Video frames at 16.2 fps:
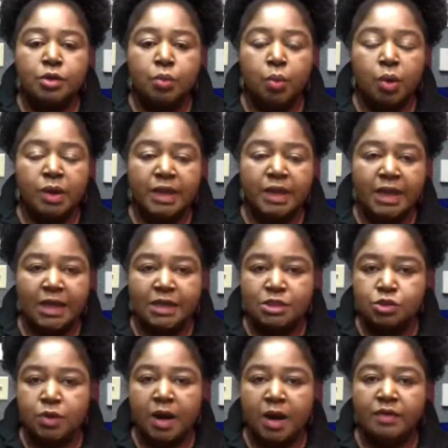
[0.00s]
You want
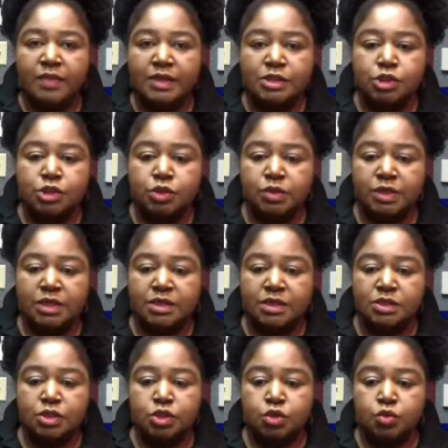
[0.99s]
a dryer that you
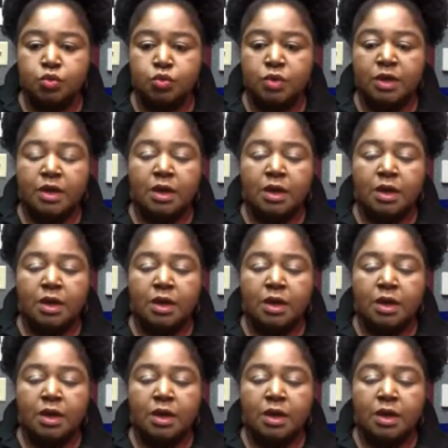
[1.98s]
can do